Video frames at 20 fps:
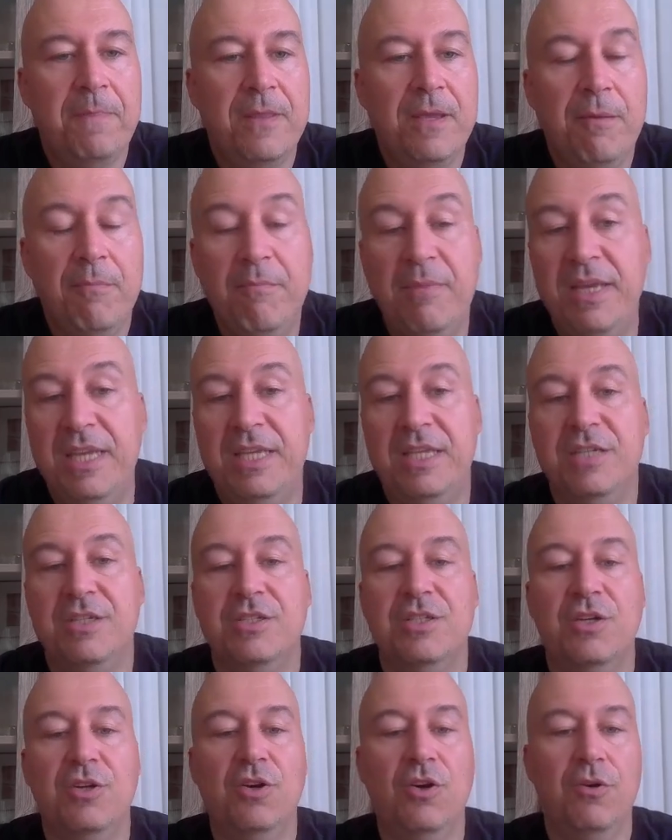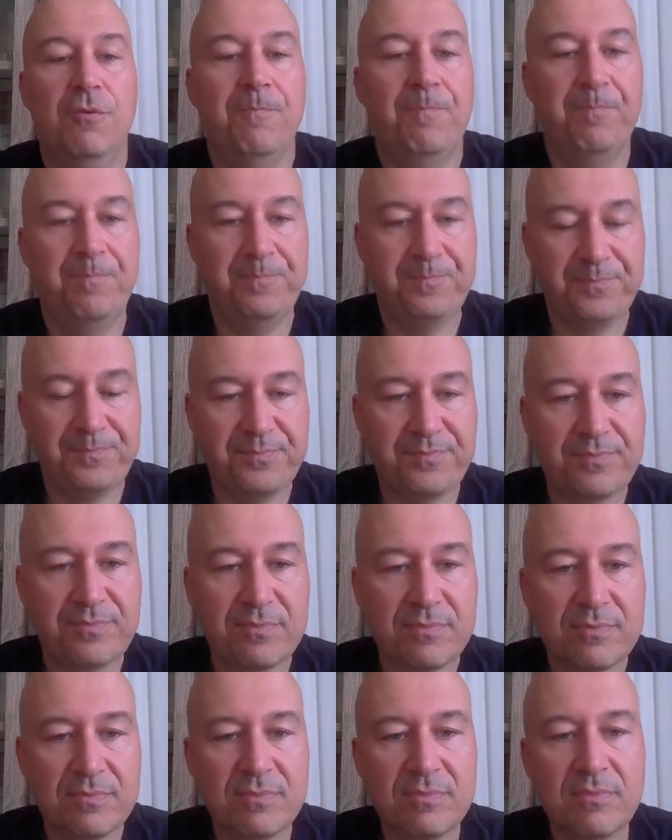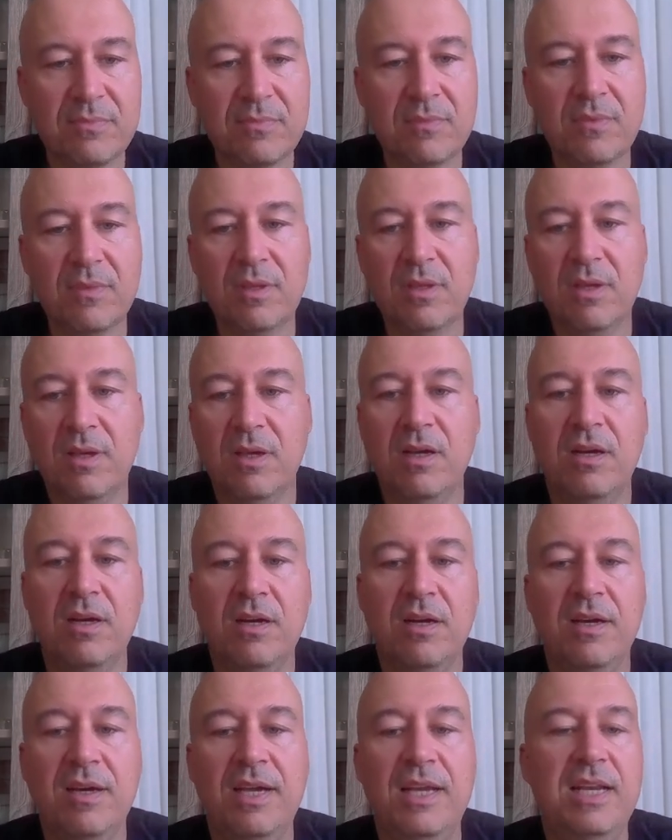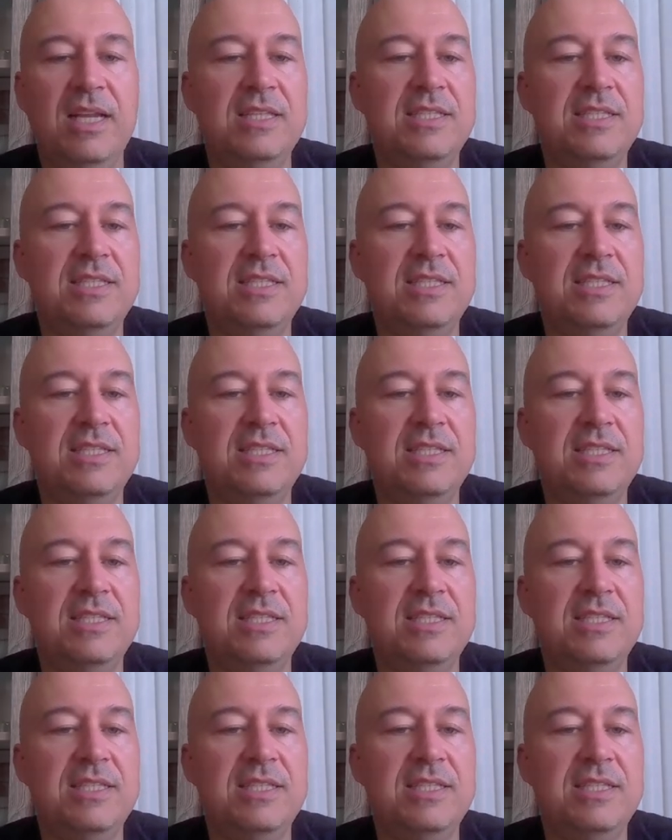many years ago. And let's